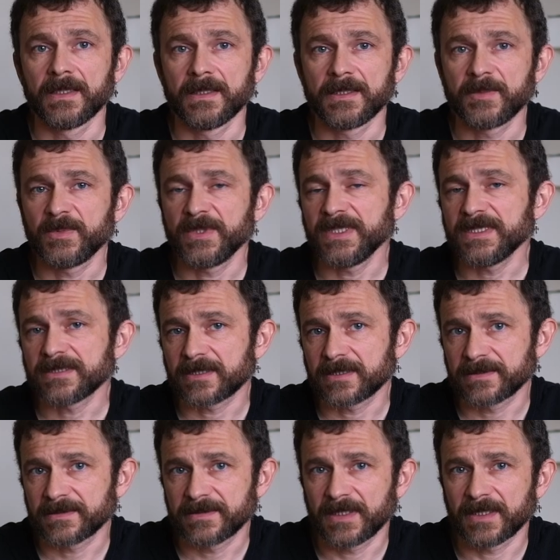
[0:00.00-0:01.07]
Replace
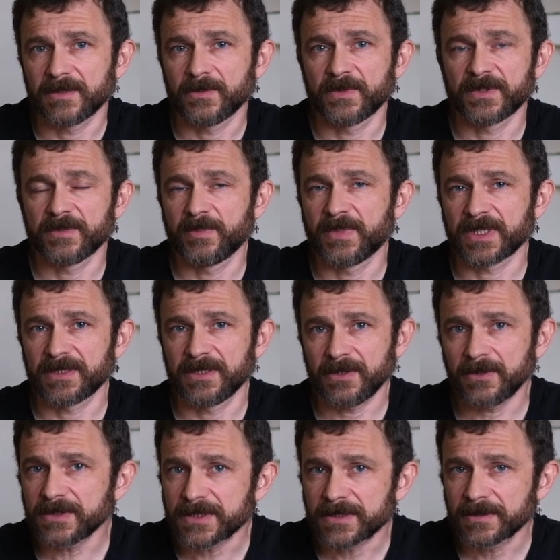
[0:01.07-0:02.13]
rather than with but
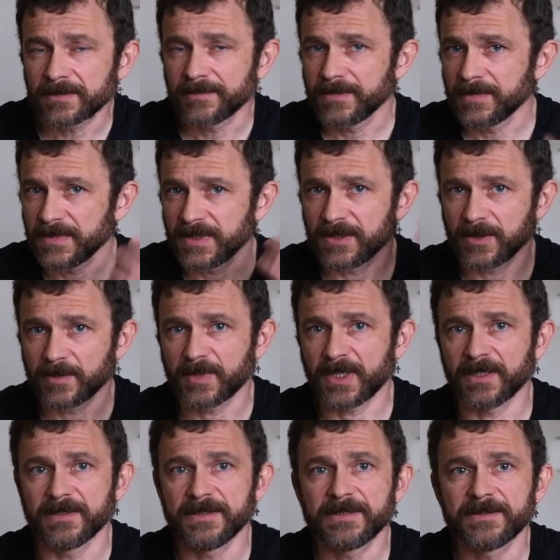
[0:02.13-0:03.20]
not in your
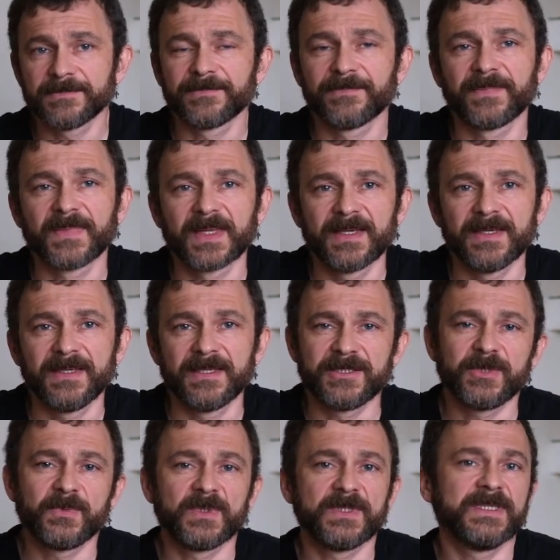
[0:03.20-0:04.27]
mind, and
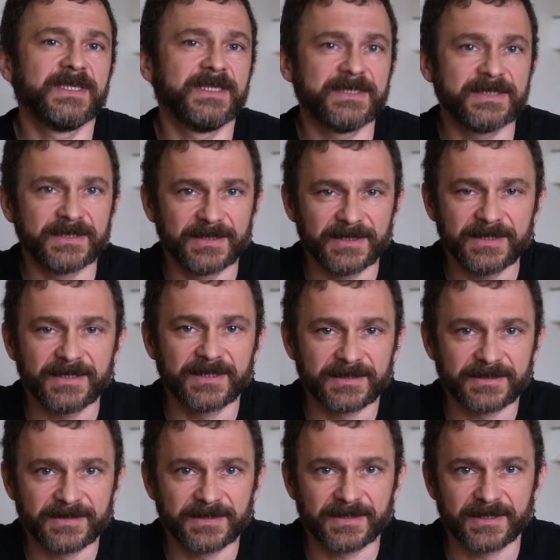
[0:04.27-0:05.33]
you will easily
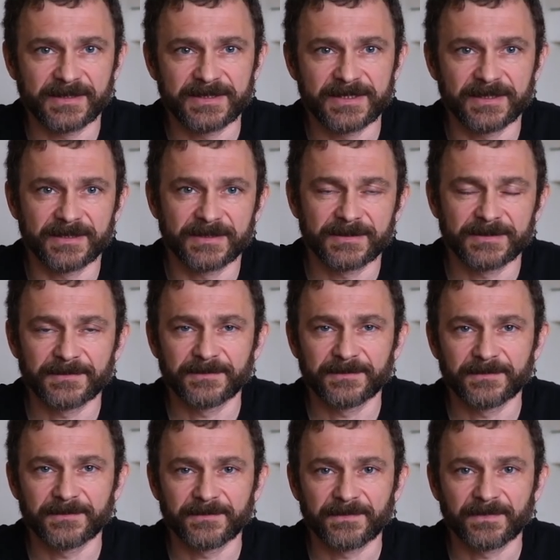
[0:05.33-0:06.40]
get the idea.
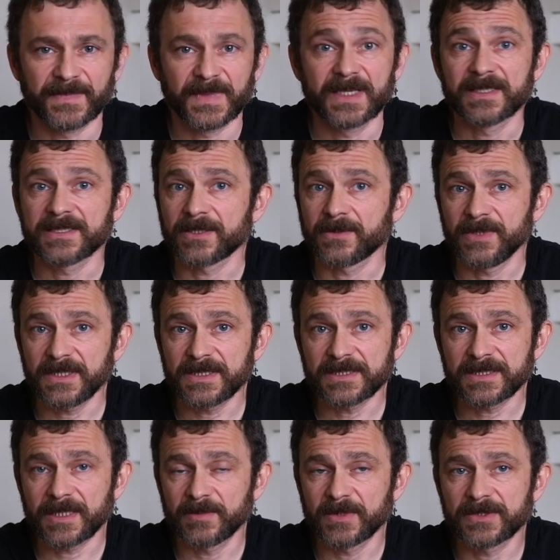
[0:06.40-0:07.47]
So next
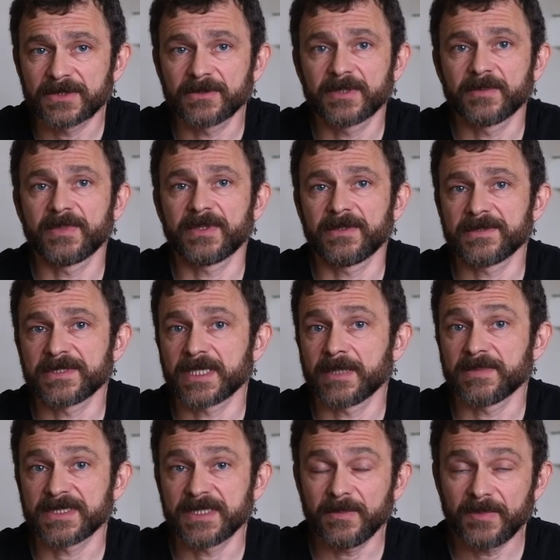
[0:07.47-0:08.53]
time you talk about some
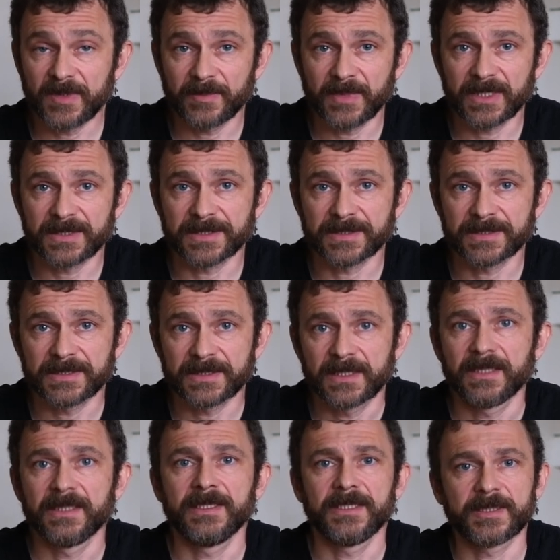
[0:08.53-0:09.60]
simple matters,
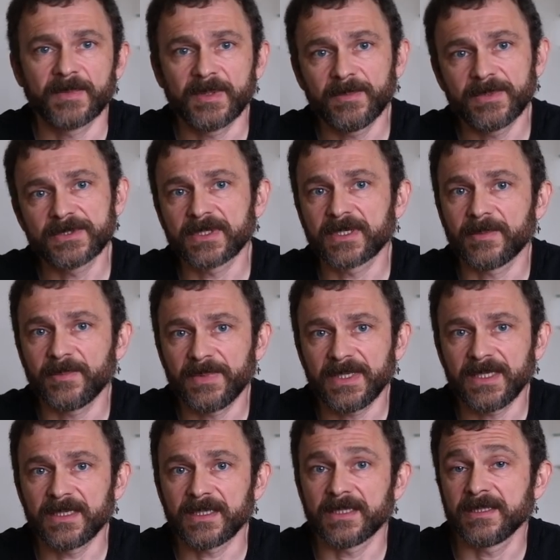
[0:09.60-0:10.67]
remember to
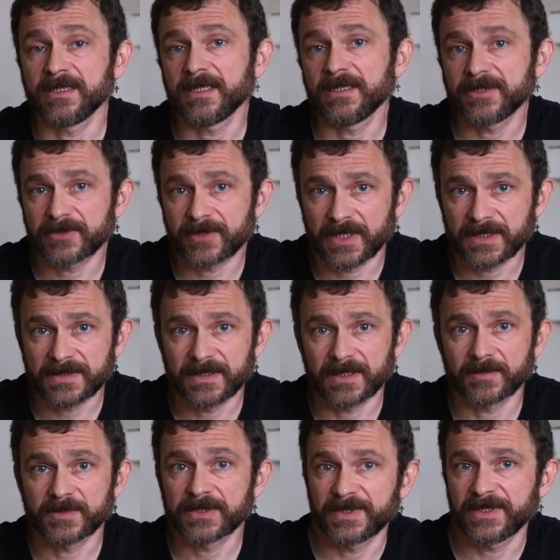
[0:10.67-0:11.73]
compare and contrast
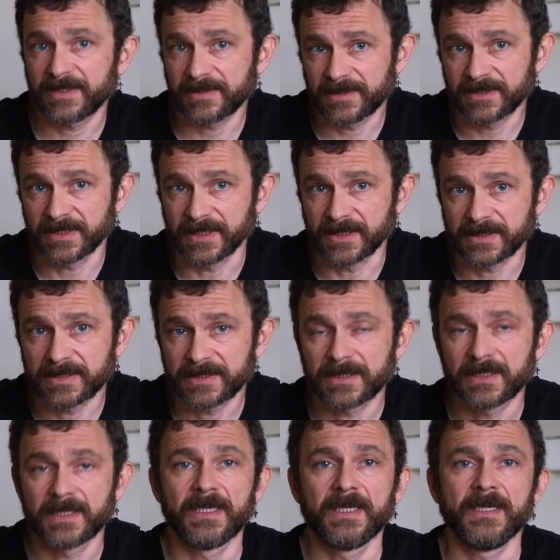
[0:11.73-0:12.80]
them to other things.
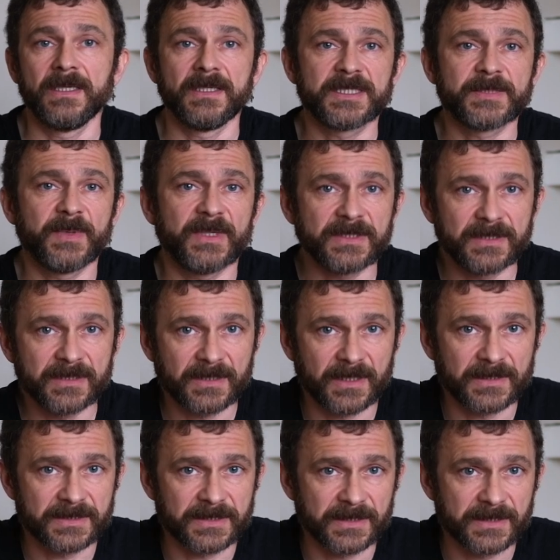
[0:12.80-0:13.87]
Expand the
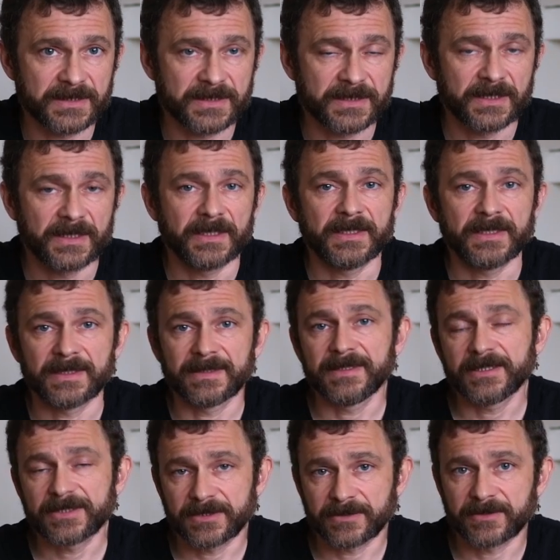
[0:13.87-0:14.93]
context and
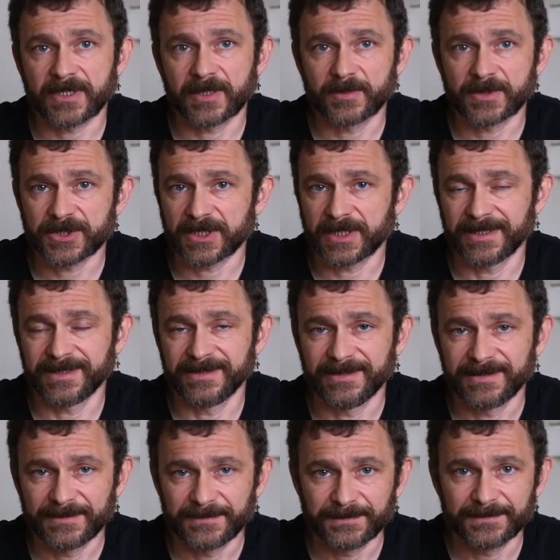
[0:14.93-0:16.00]
let your grammar
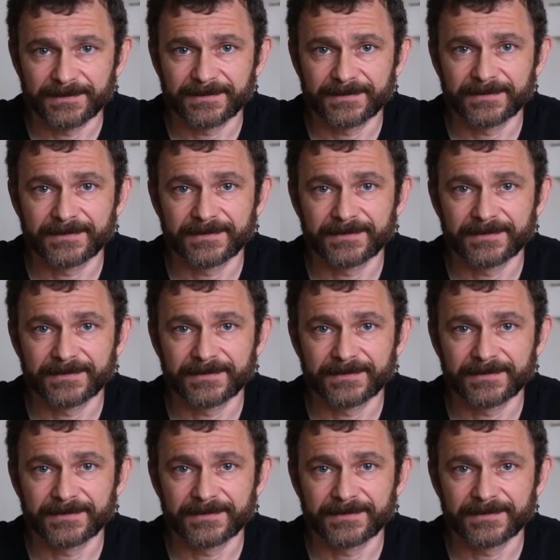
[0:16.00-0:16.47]
shine.